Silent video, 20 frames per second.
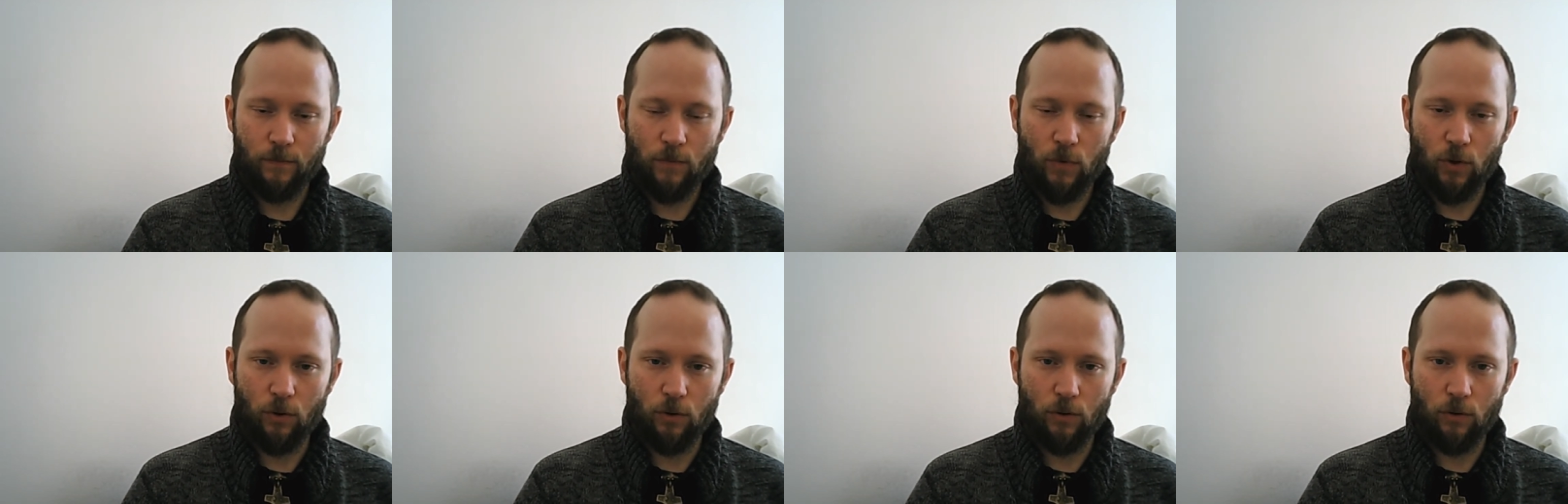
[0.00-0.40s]

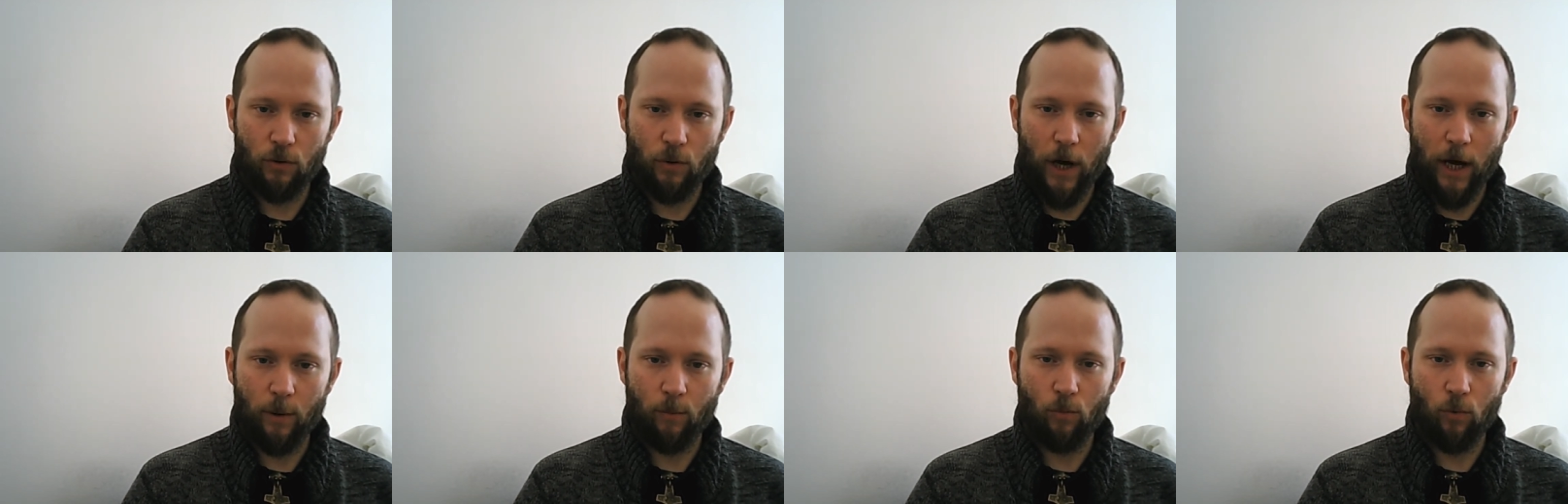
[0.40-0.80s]
to to
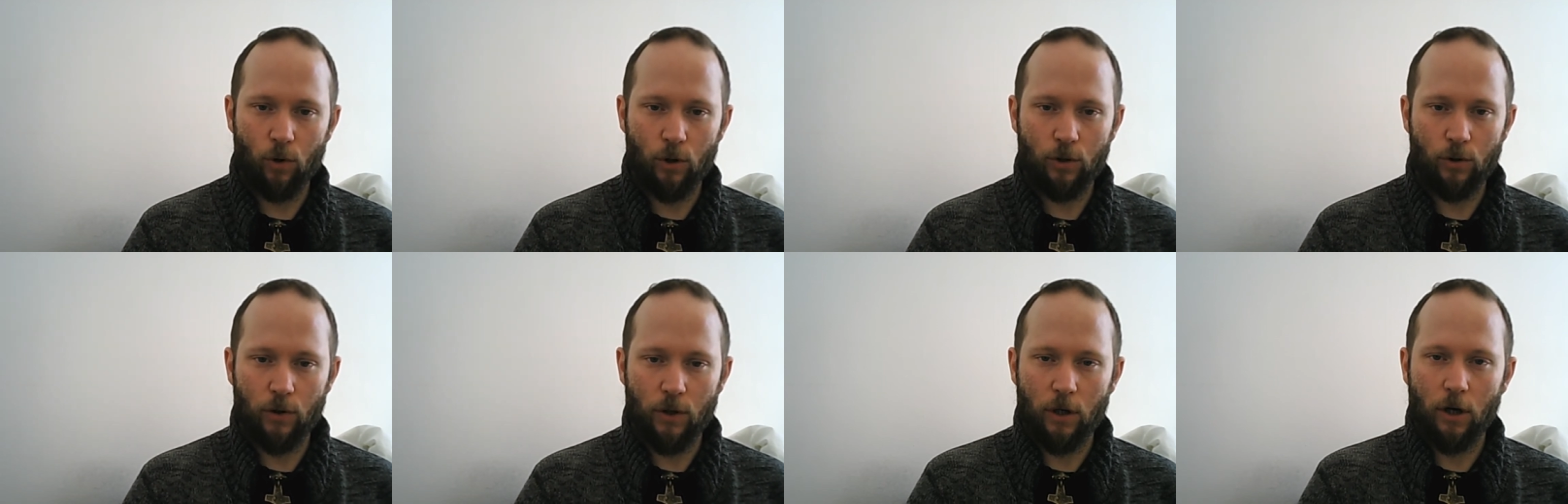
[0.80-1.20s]
add more
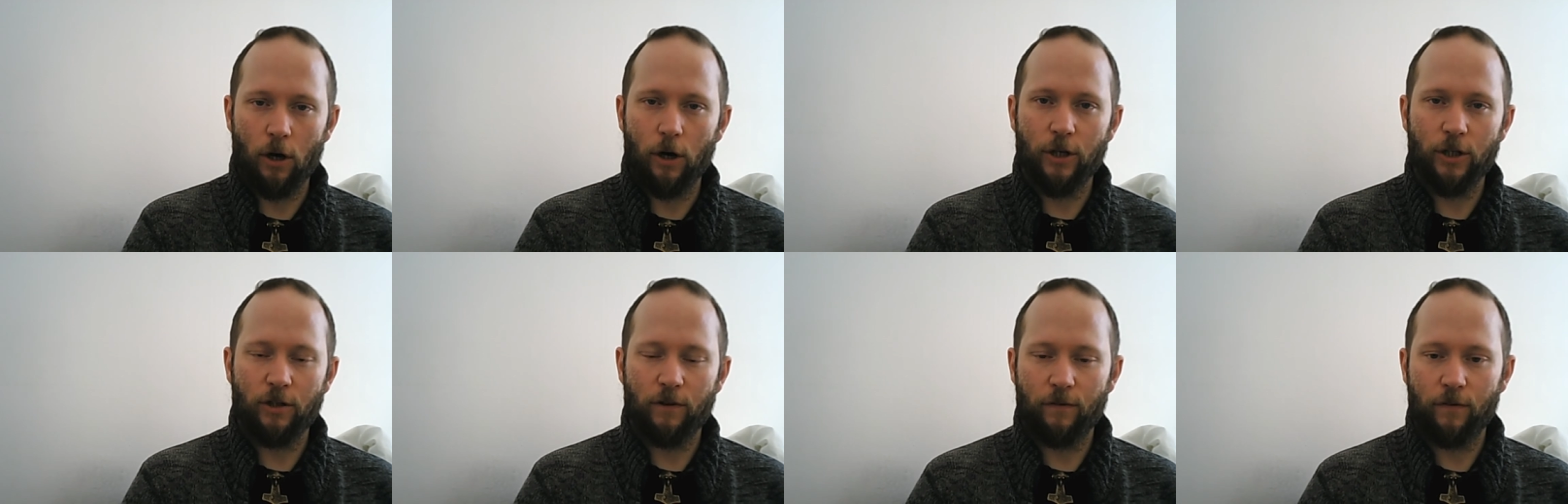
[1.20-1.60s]
to the
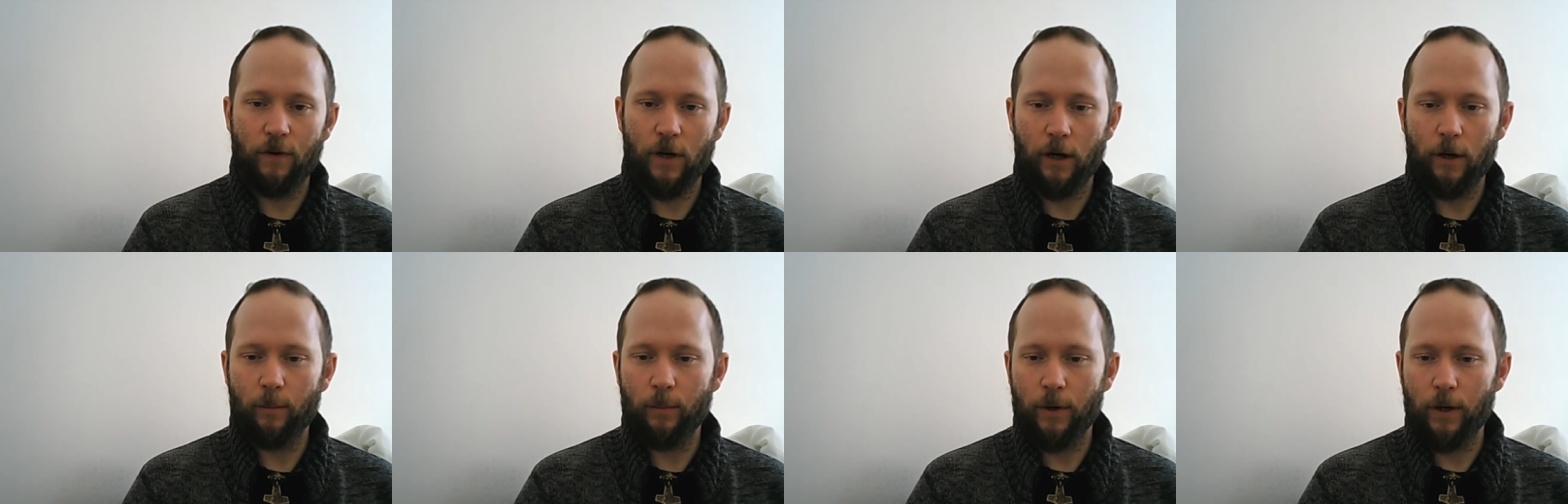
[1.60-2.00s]
carnage and
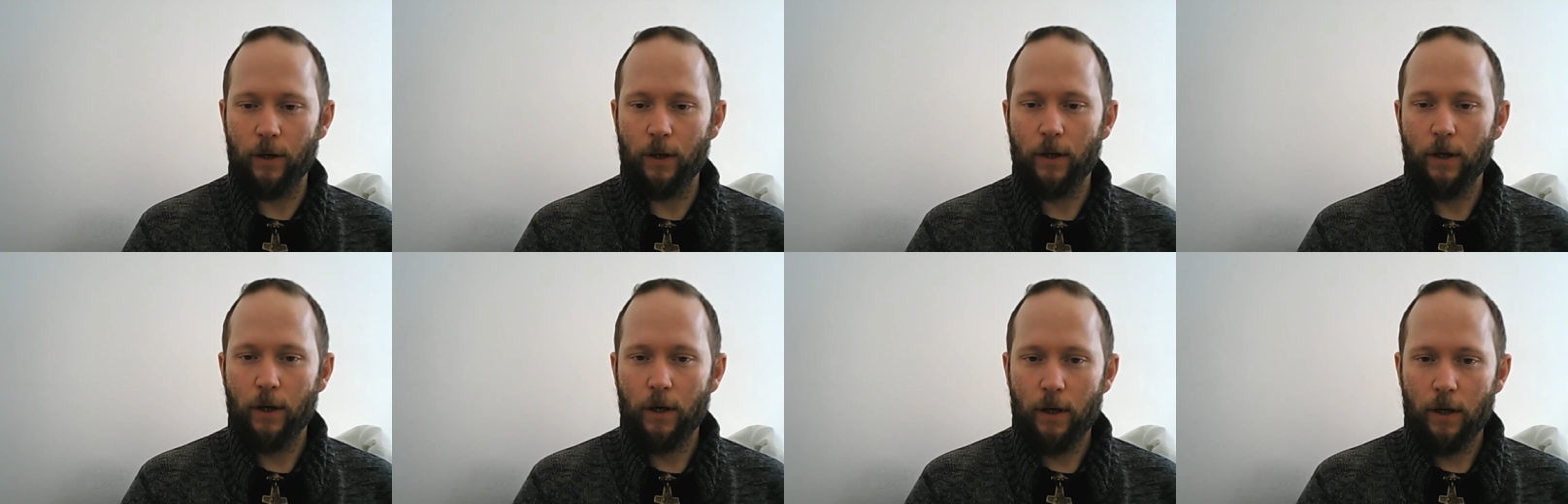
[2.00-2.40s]
fire, but
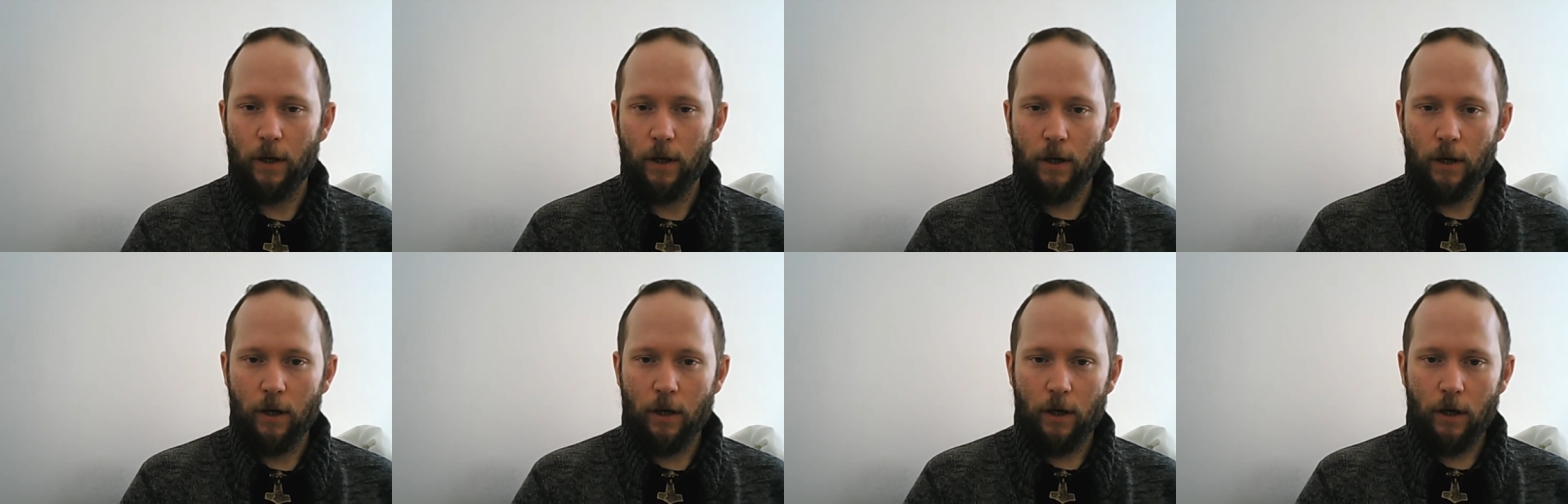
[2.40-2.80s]

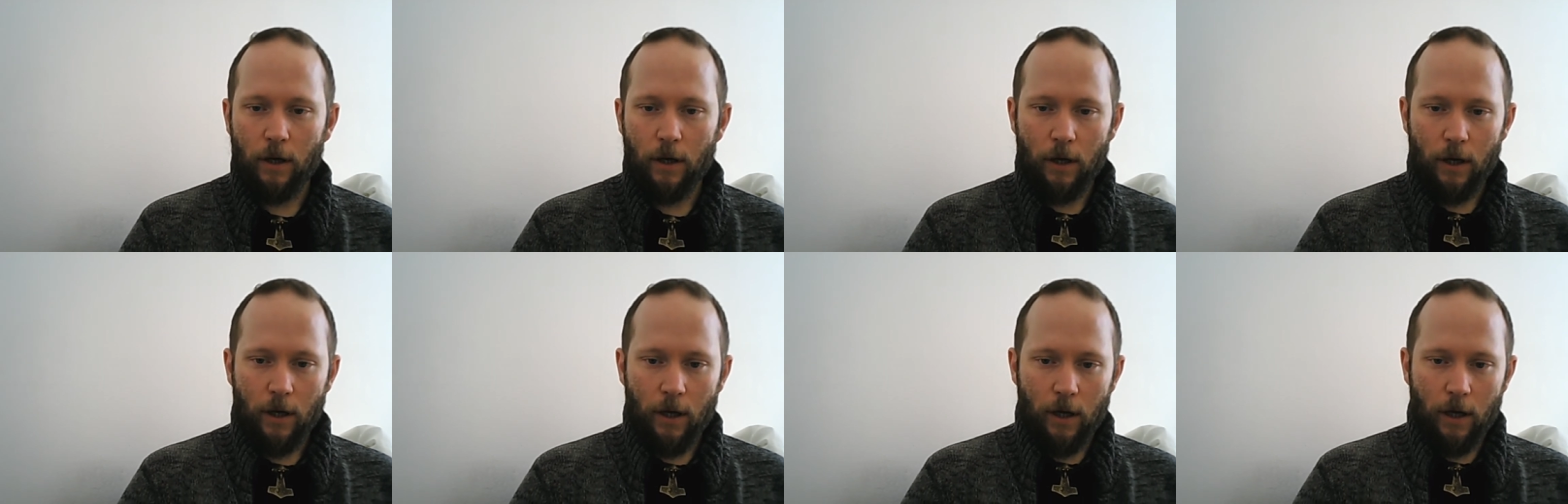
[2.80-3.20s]

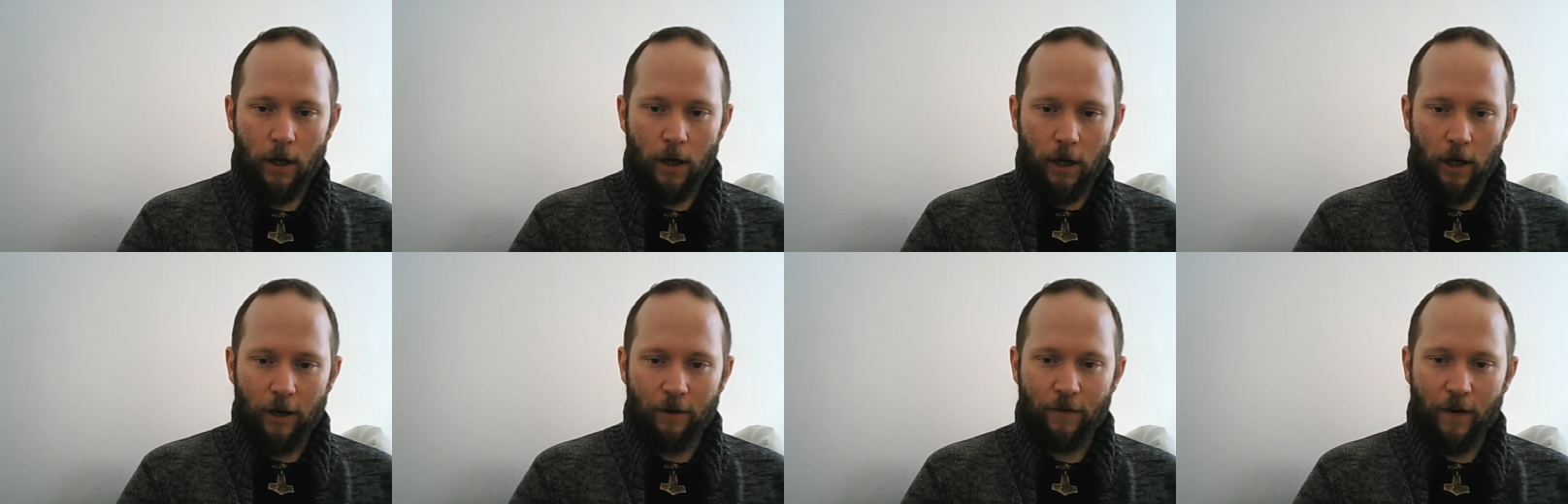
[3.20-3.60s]

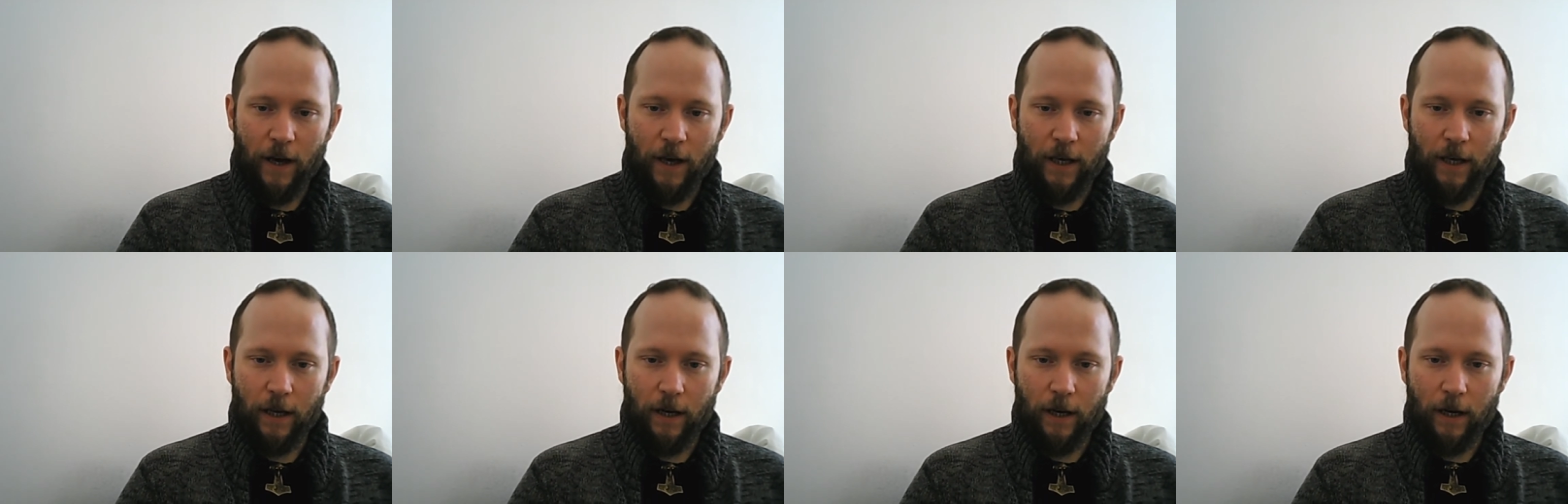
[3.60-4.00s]
if I
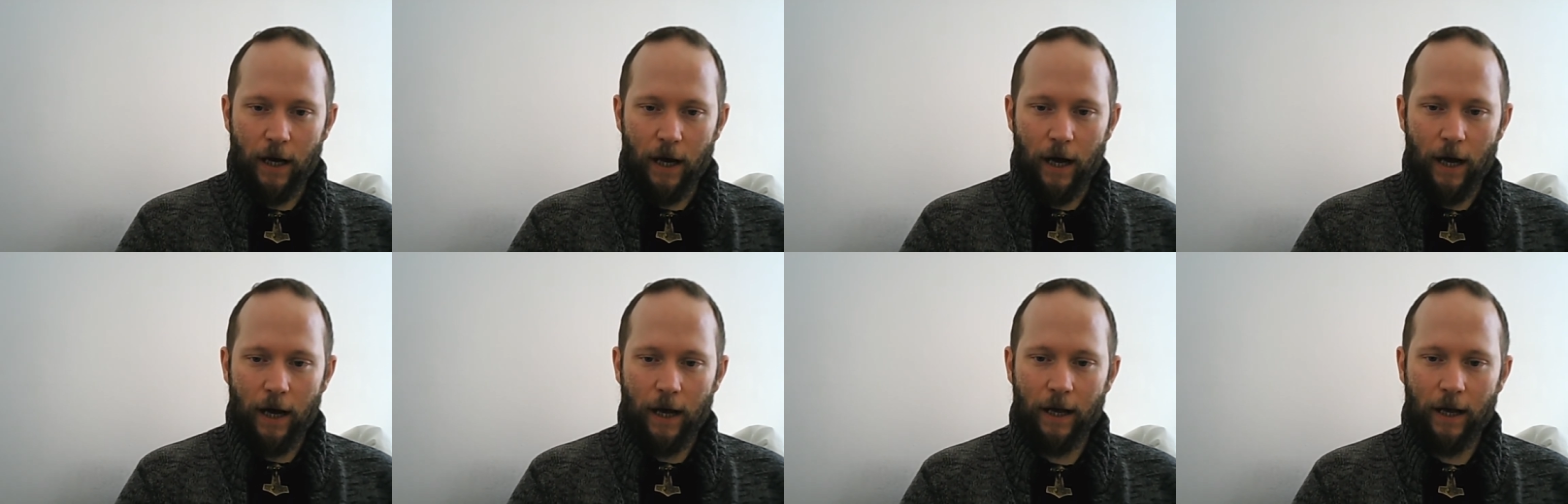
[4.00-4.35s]
can, uh,